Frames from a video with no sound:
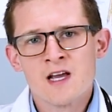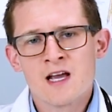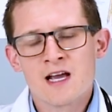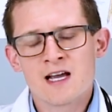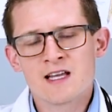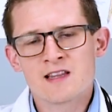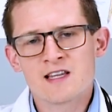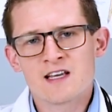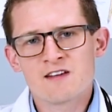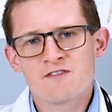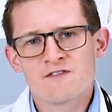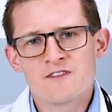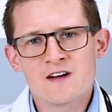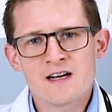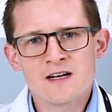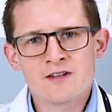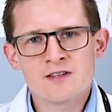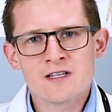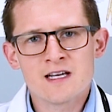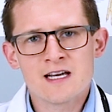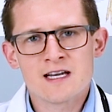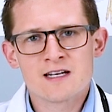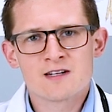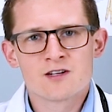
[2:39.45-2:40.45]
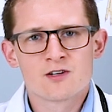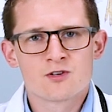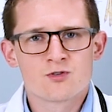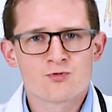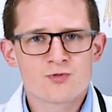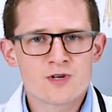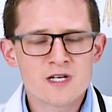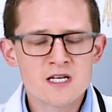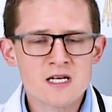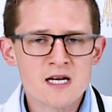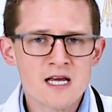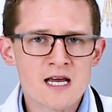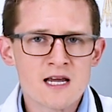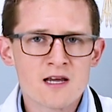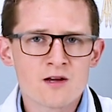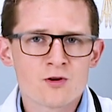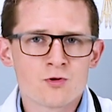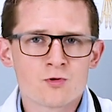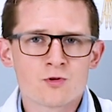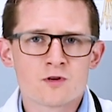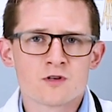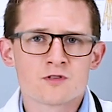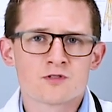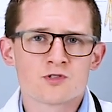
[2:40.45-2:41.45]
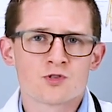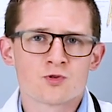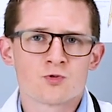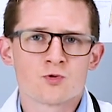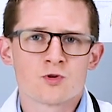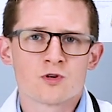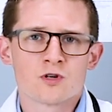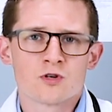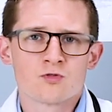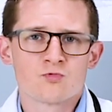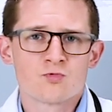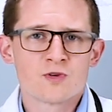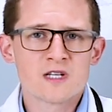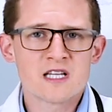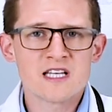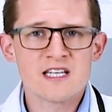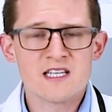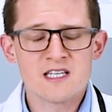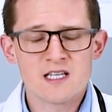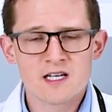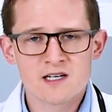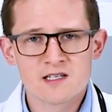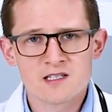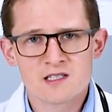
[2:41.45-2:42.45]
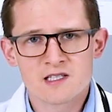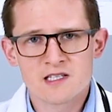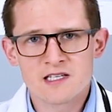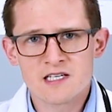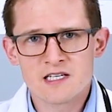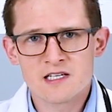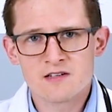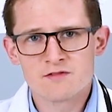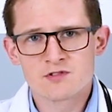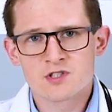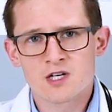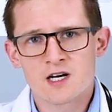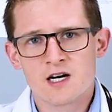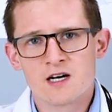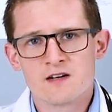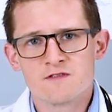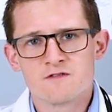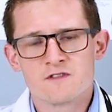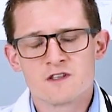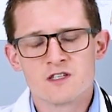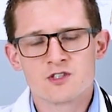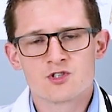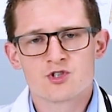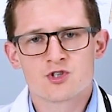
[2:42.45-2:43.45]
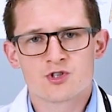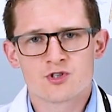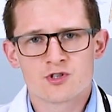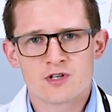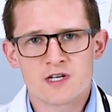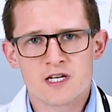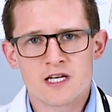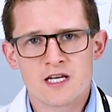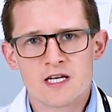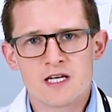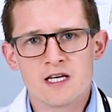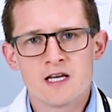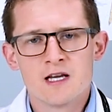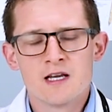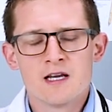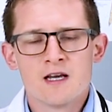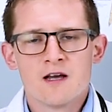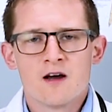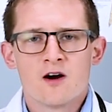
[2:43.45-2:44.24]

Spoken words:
And they found that green acorns or really young leaves of the tree